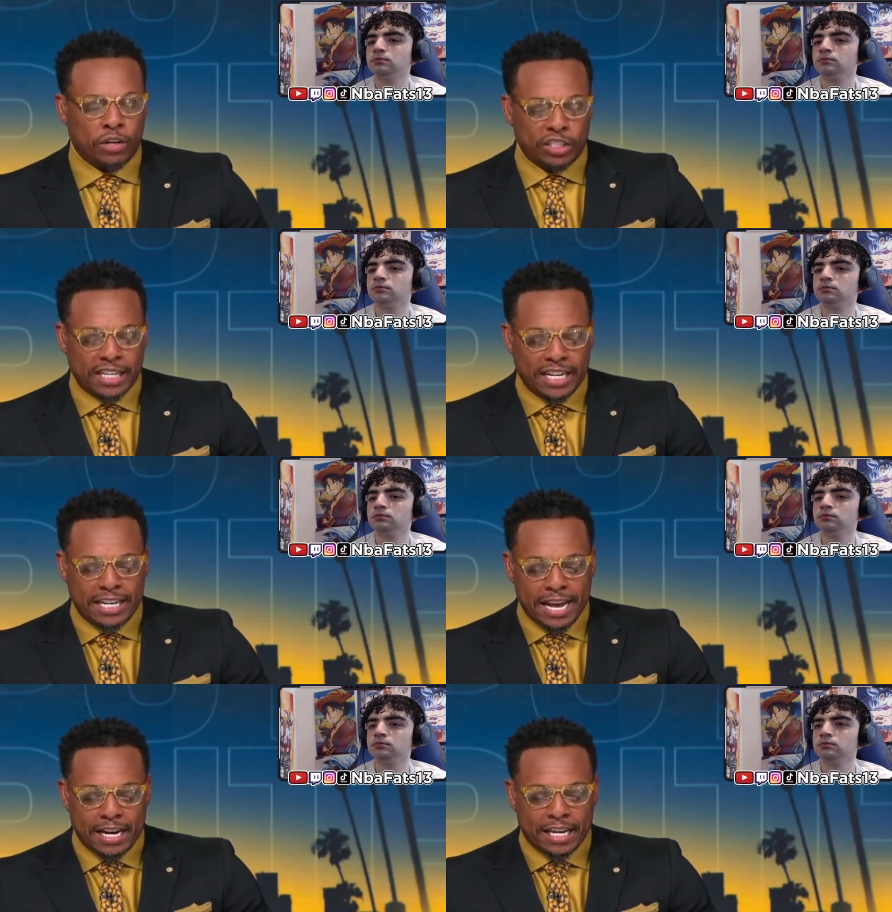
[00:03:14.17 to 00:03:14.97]
Speaker 1: versus
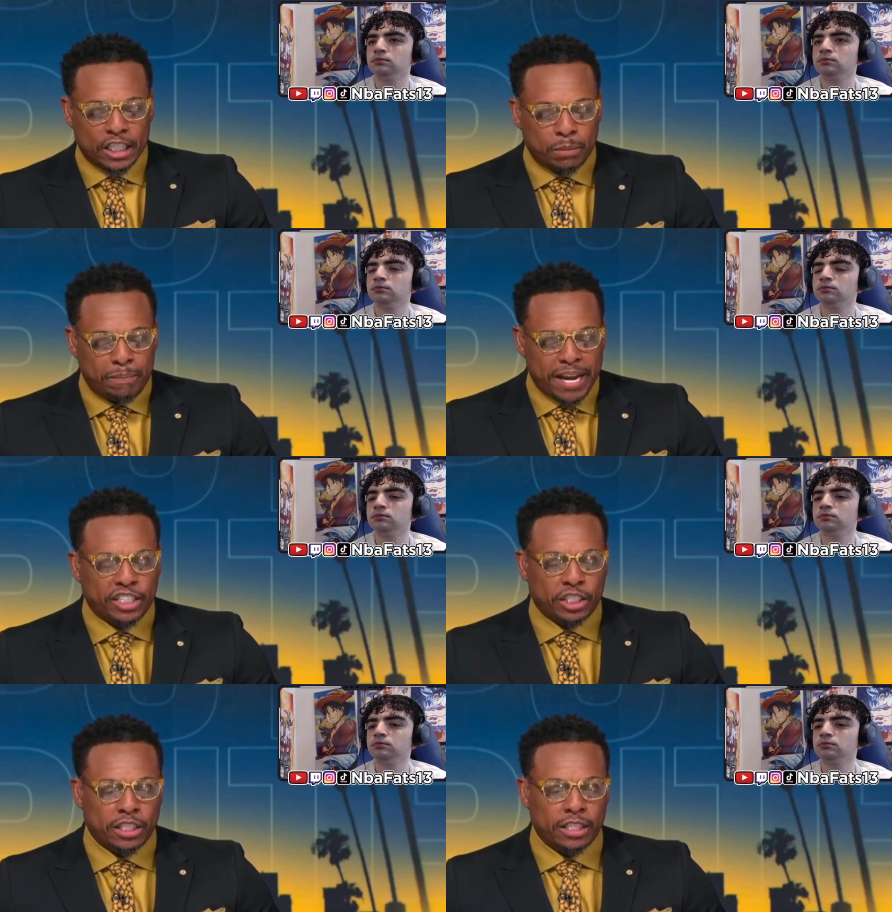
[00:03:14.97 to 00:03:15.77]
Indiana,
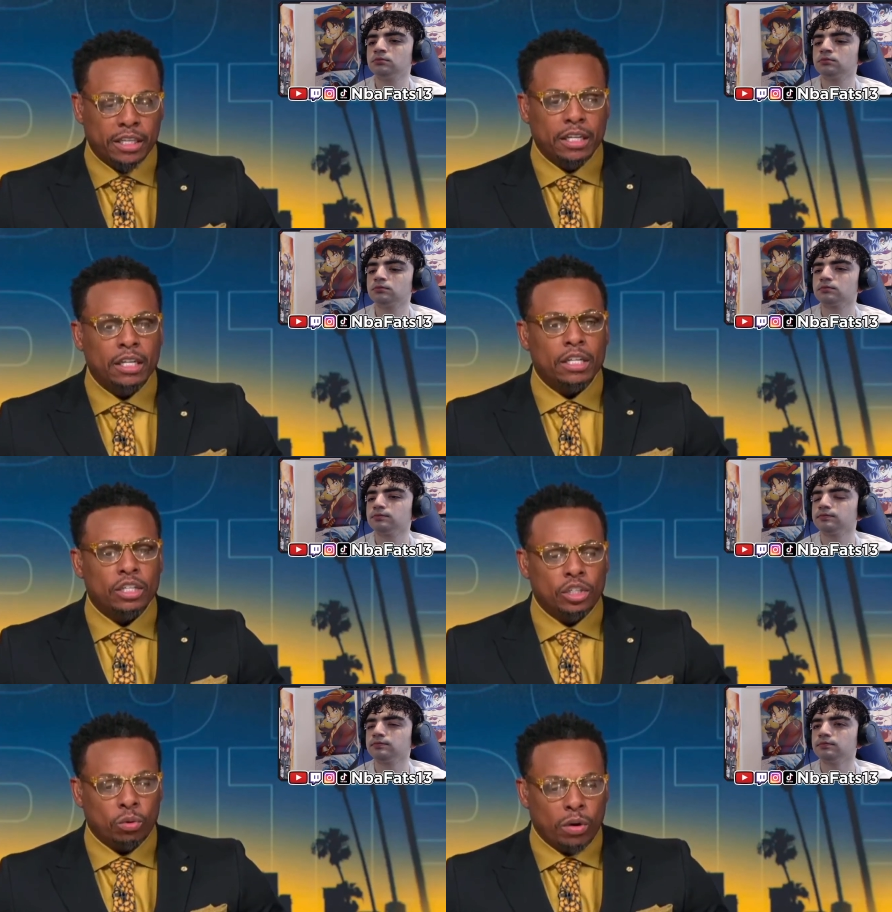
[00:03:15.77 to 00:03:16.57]
especially,
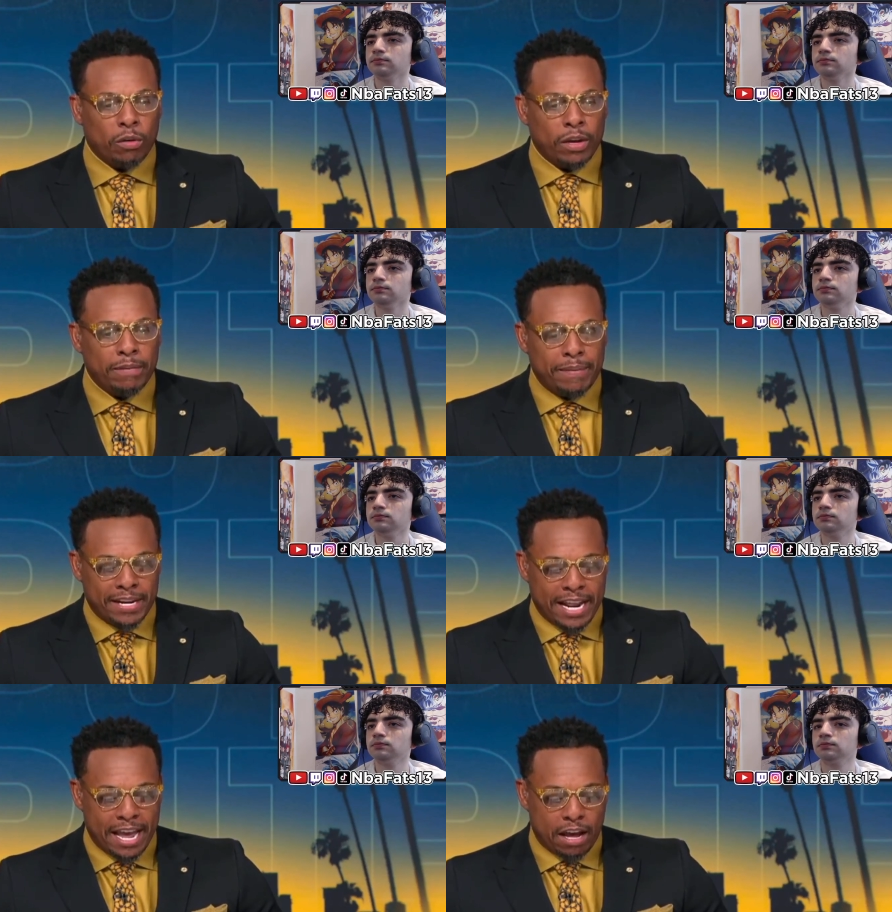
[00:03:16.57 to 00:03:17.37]
to where we've
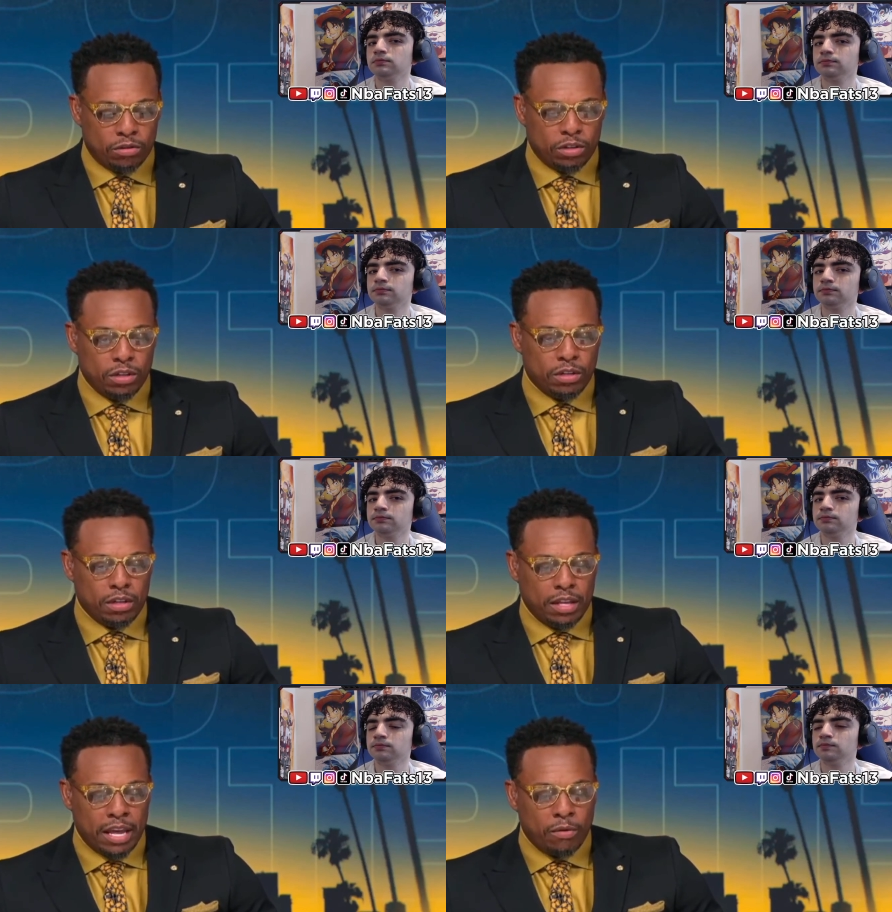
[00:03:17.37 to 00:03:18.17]
been down
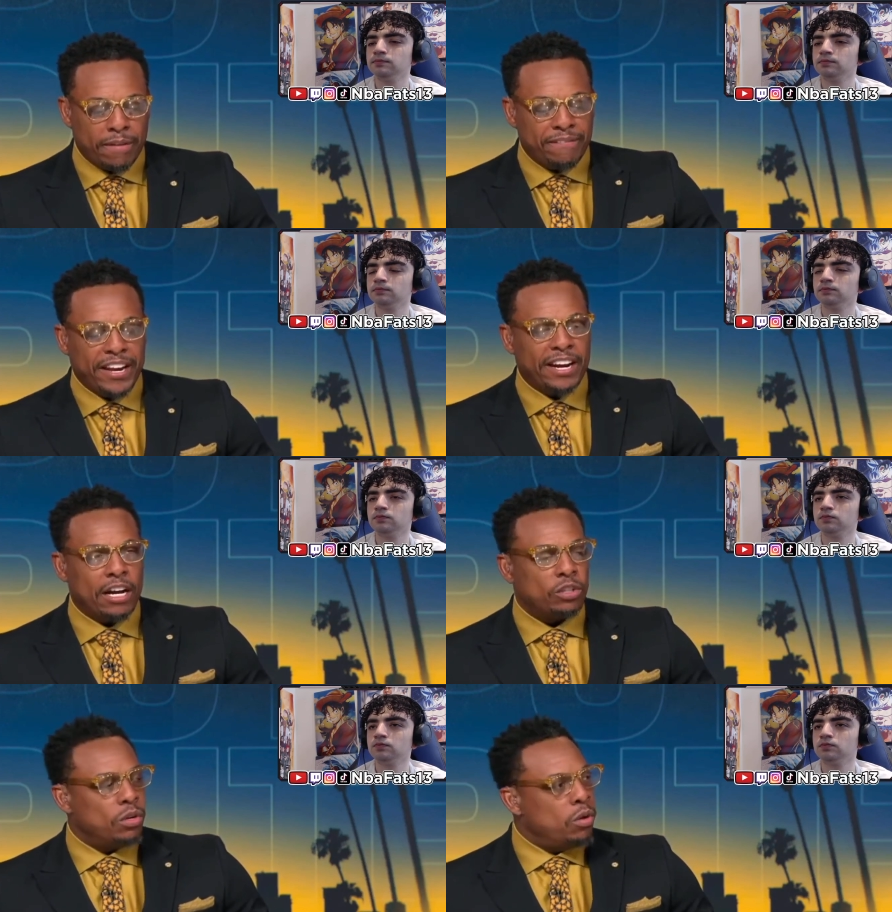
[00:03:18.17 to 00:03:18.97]
and we figured
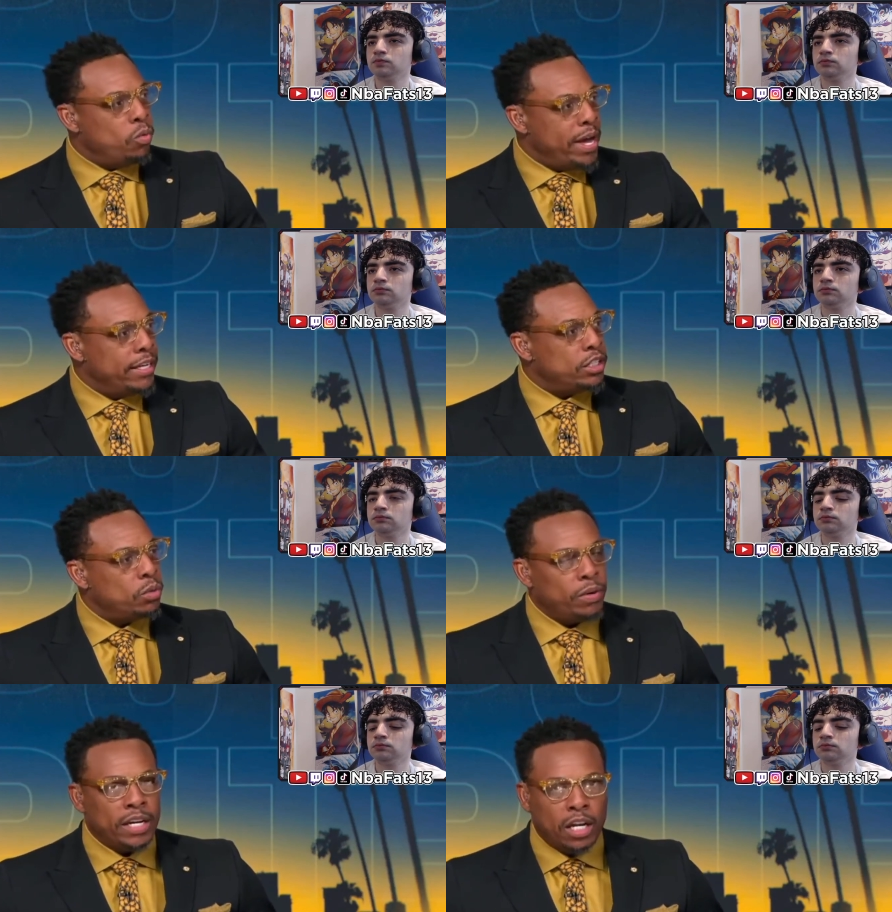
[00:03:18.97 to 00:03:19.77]
out a way
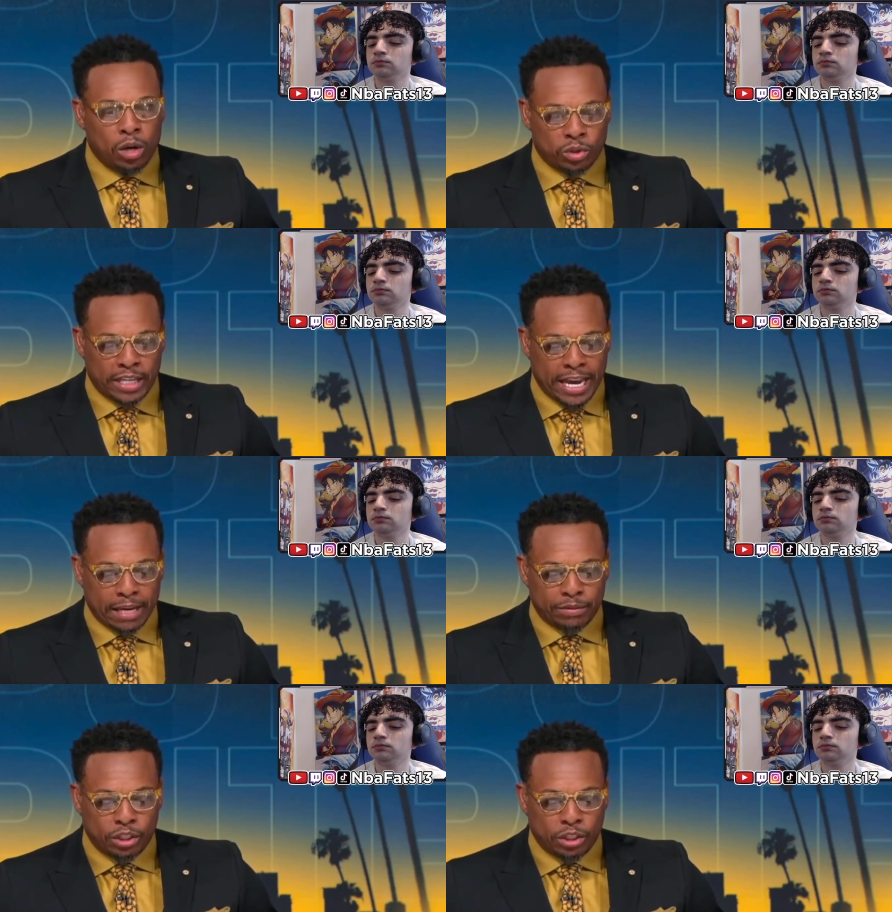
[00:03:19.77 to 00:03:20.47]
to win close games.